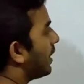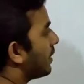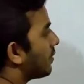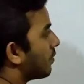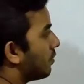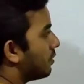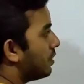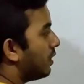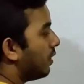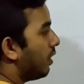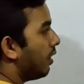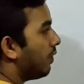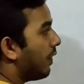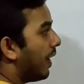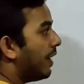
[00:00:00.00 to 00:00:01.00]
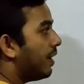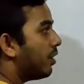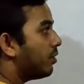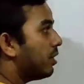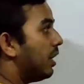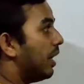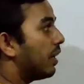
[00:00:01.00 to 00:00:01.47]
us consider find
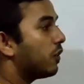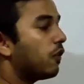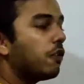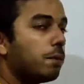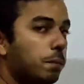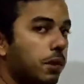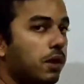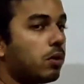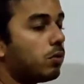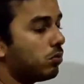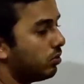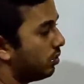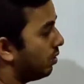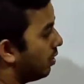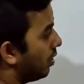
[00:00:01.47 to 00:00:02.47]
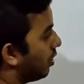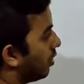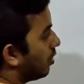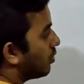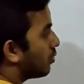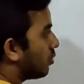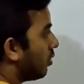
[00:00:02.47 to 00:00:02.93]
out the length of PQ.
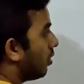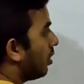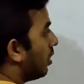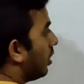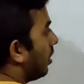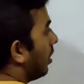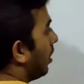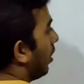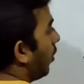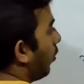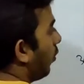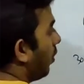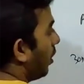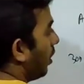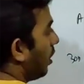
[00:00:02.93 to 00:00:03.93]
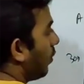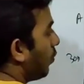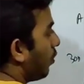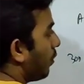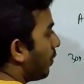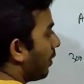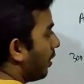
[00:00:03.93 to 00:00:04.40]
So if
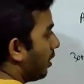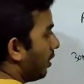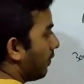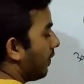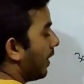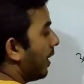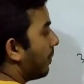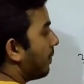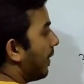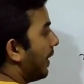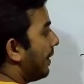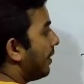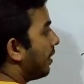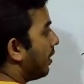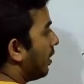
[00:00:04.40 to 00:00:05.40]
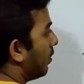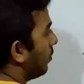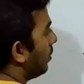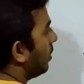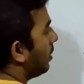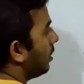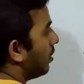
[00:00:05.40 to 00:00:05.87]
we
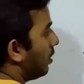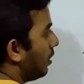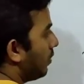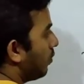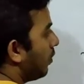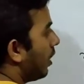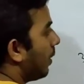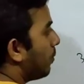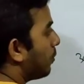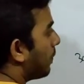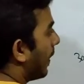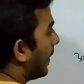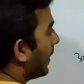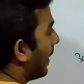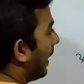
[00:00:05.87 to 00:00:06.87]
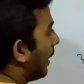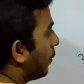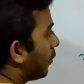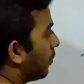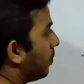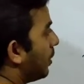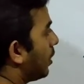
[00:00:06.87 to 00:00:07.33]
if we have to find the length
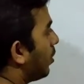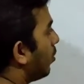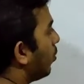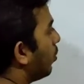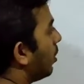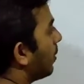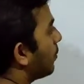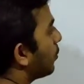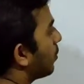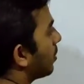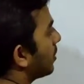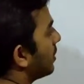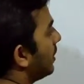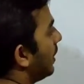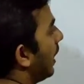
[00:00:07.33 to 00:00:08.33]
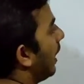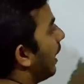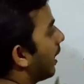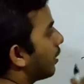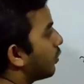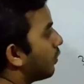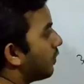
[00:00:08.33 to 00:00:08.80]
of PQ, we have to consider
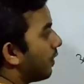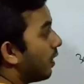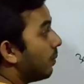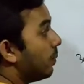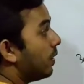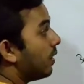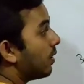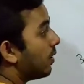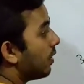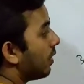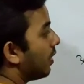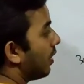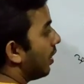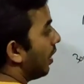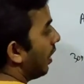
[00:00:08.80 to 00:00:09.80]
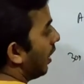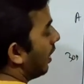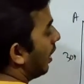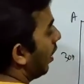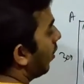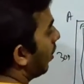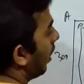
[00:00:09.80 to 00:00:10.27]
length of AB.
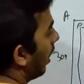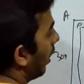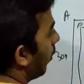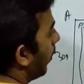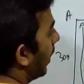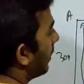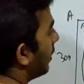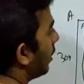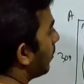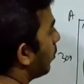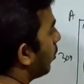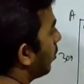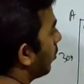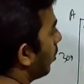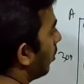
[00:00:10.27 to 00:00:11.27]
Now one thing more,